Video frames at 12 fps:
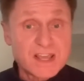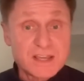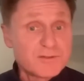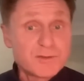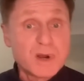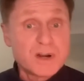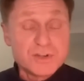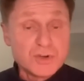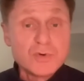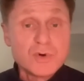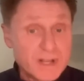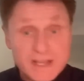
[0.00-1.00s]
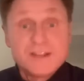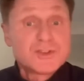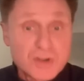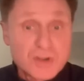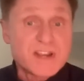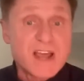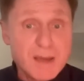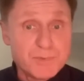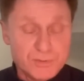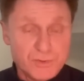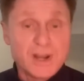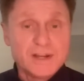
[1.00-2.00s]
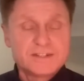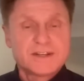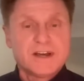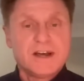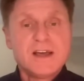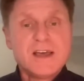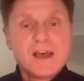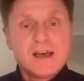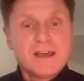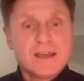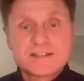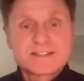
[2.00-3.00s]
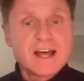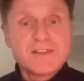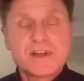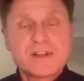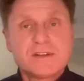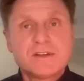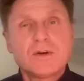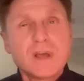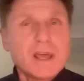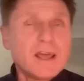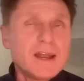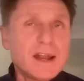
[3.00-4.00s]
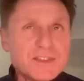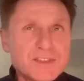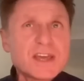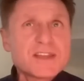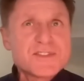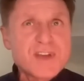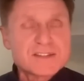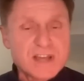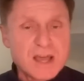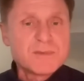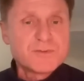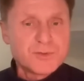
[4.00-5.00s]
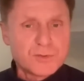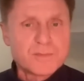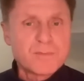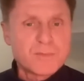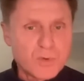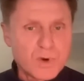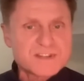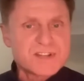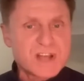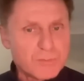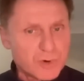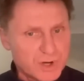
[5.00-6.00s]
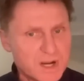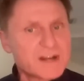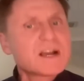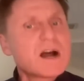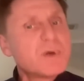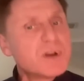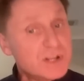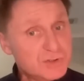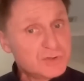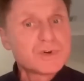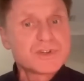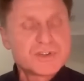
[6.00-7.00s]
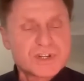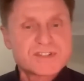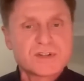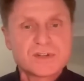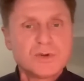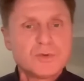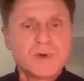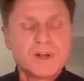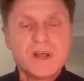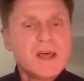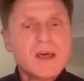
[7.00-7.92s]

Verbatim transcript: Everybody knew it. It does happen, right? Uh, eh, it's not that, you know, and I think at that time, if you remember, West Ham were kind of coming into it just a little bit.